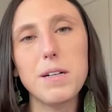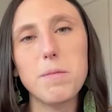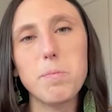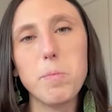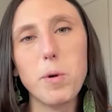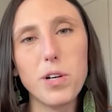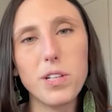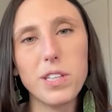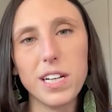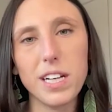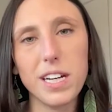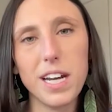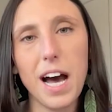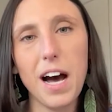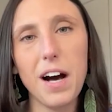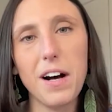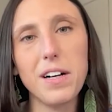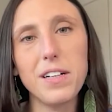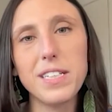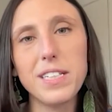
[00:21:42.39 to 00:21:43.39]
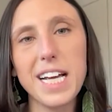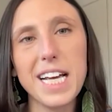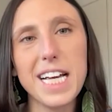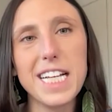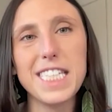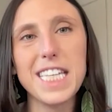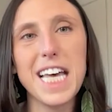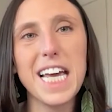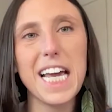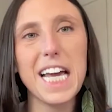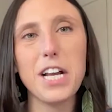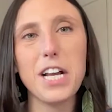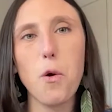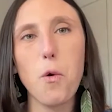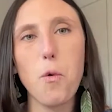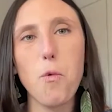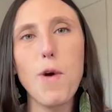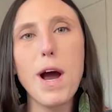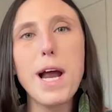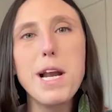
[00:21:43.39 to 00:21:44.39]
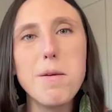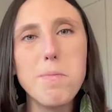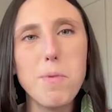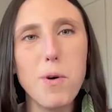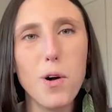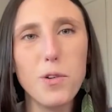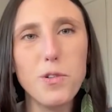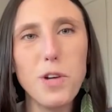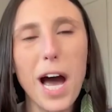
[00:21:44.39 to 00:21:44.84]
birth canal. It's like incredible.